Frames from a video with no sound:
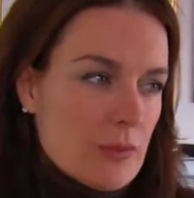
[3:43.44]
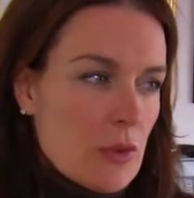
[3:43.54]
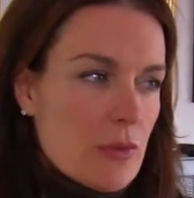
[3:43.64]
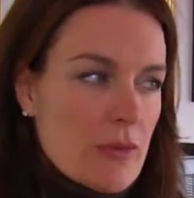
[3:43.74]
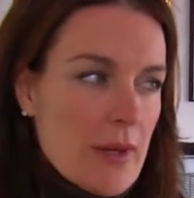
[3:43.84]

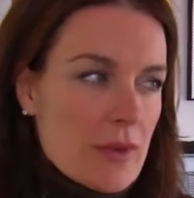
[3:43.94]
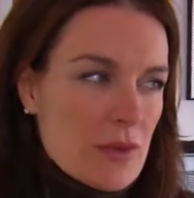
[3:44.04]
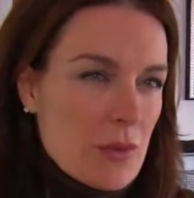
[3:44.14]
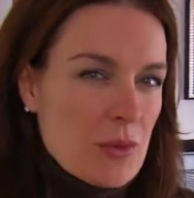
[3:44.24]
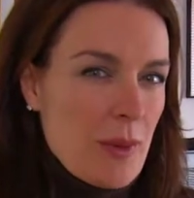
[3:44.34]
unify
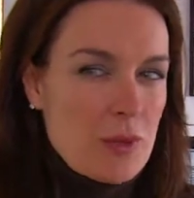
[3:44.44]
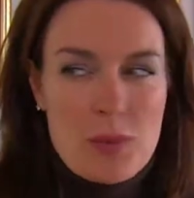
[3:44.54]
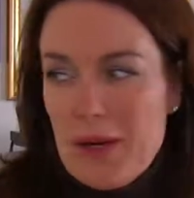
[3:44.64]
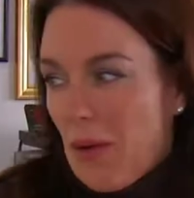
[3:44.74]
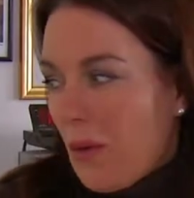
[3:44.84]
this whole space.
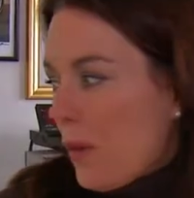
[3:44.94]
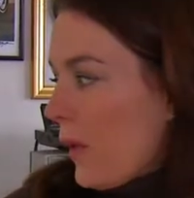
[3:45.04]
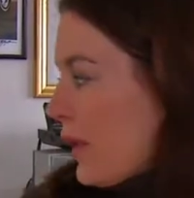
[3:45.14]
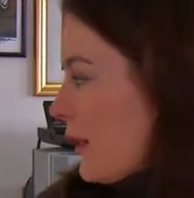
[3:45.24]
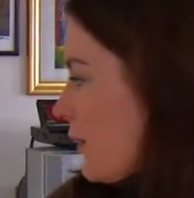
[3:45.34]
We got a whole
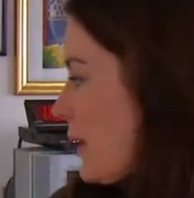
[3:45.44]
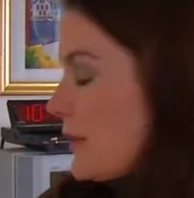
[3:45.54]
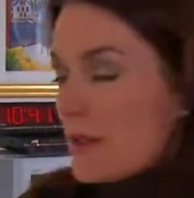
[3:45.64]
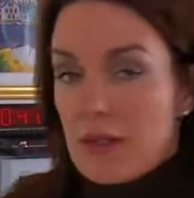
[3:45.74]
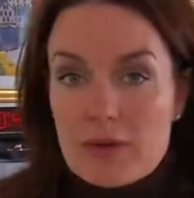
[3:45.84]
lot of
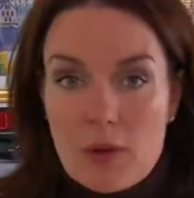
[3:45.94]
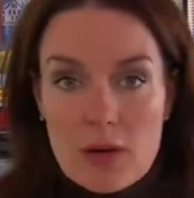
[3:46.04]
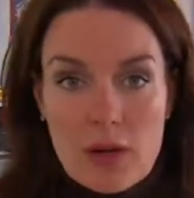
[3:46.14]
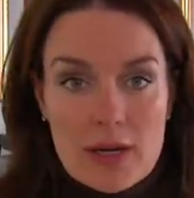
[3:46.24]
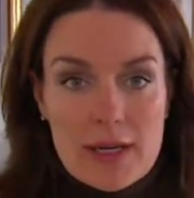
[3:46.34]
crazy stuff going
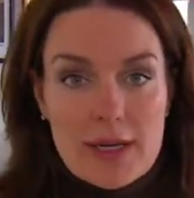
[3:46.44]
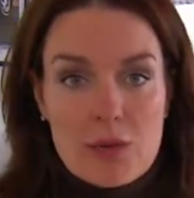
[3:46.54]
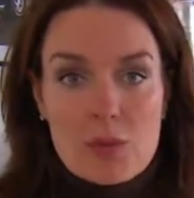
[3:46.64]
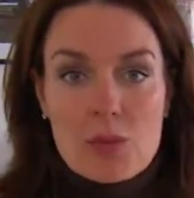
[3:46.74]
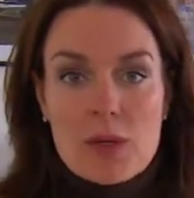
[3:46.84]
on in here
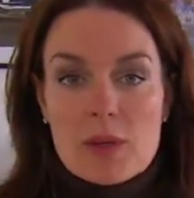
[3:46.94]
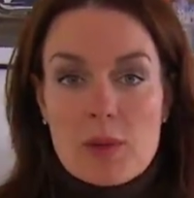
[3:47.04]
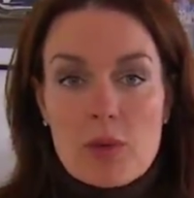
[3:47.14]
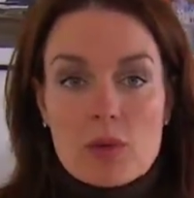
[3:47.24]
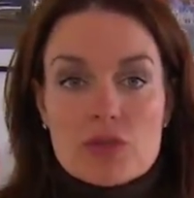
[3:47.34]
and we want it to
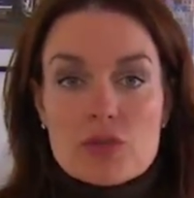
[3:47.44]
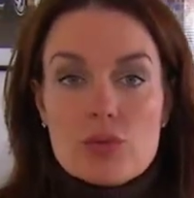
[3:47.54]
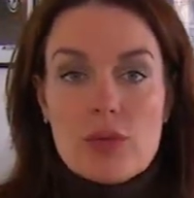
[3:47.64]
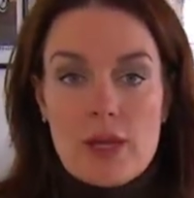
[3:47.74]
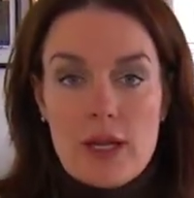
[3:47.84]
be more
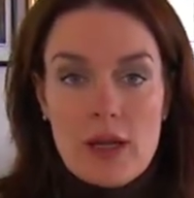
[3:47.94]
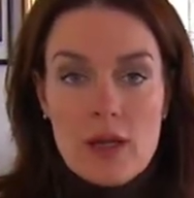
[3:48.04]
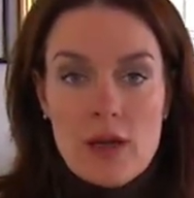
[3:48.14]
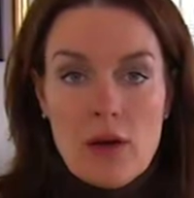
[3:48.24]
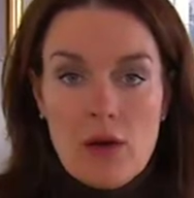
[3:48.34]
soothing
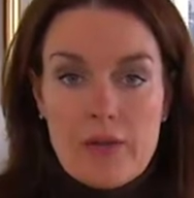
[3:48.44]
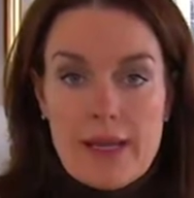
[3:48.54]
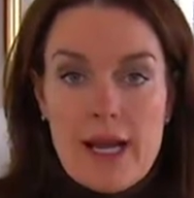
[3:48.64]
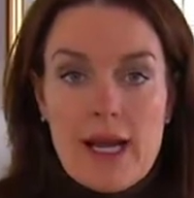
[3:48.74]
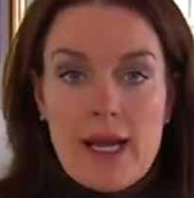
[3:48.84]
on
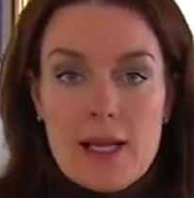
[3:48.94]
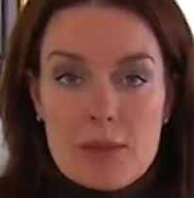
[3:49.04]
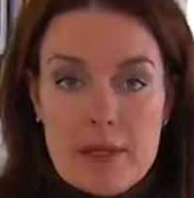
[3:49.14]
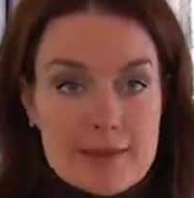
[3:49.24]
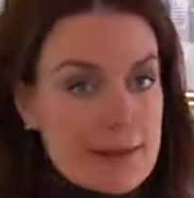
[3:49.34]
the eye
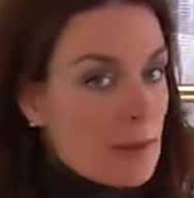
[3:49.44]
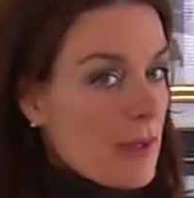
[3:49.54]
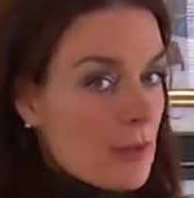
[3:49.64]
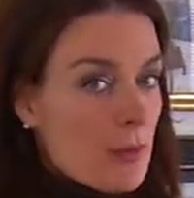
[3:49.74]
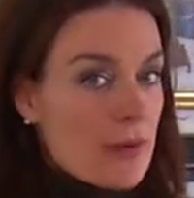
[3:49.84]
because it's a
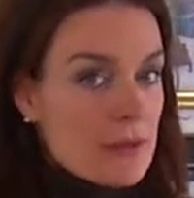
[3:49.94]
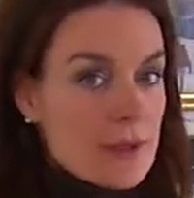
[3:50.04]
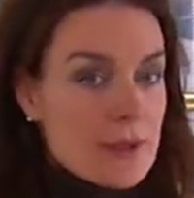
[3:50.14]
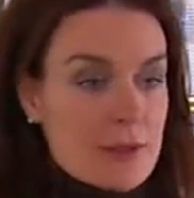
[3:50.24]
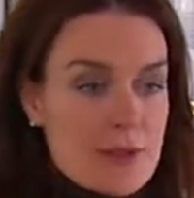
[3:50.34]
bedroom
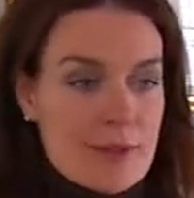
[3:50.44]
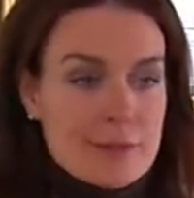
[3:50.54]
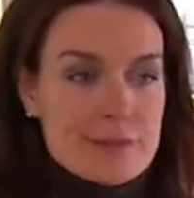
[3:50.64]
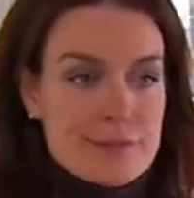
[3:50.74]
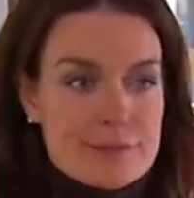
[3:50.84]
after all.
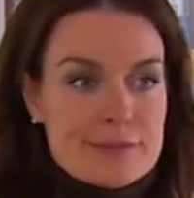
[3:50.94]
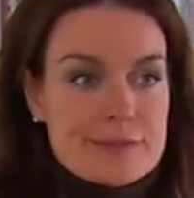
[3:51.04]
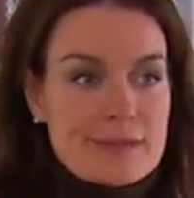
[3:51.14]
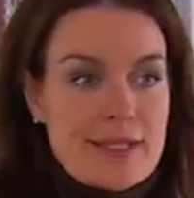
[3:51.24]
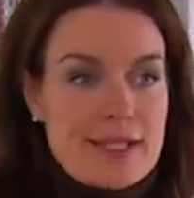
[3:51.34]
So
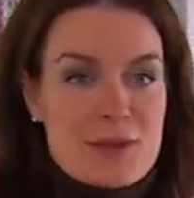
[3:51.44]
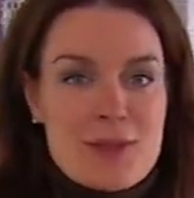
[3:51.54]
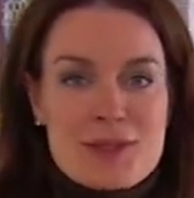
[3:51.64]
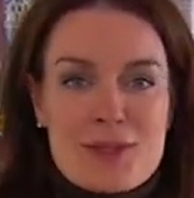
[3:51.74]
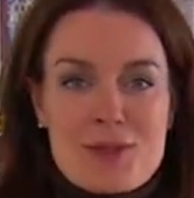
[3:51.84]
I guess we
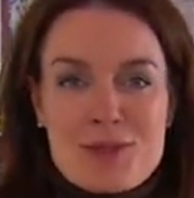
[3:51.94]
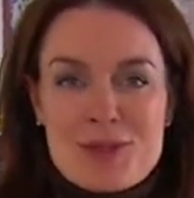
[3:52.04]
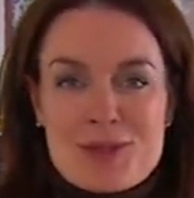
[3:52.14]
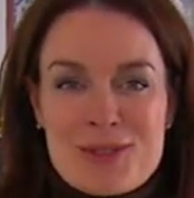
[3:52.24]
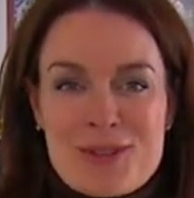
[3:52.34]
get started
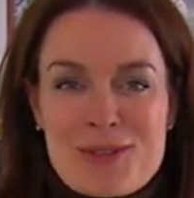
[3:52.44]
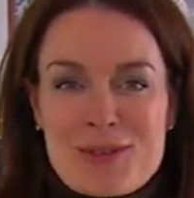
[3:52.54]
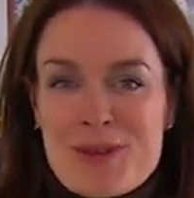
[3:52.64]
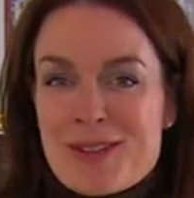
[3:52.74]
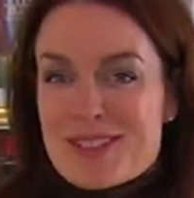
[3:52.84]
pulling stuff off the
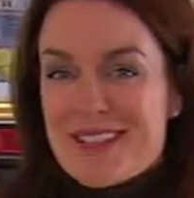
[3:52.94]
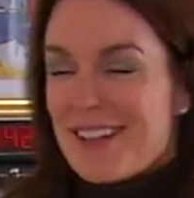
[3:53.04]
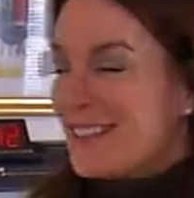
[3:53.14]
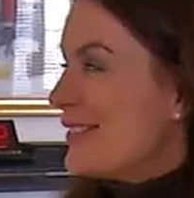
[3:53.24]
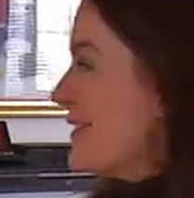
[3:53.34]
walls
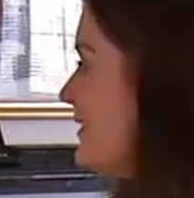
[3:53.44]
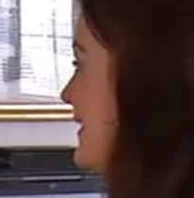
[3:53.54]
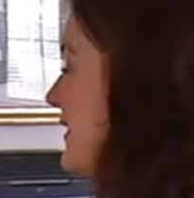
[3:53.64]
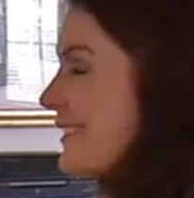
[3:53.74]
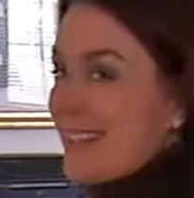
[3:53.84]
now.
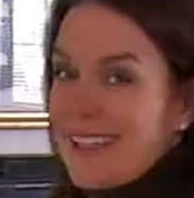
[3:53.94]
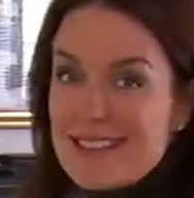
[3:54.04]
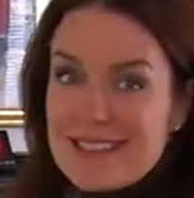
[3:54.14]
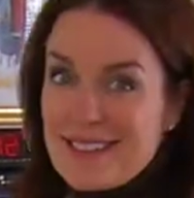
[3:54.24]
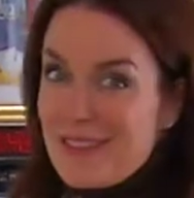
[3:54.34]
There's a lot
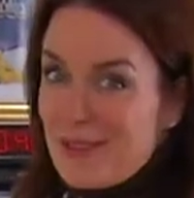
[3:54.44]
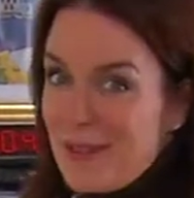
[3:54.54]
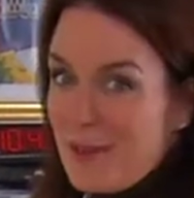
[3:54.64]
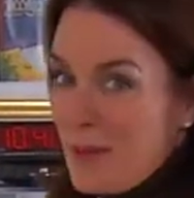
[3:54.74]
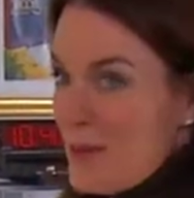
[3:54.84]
of stuff. We're gonna be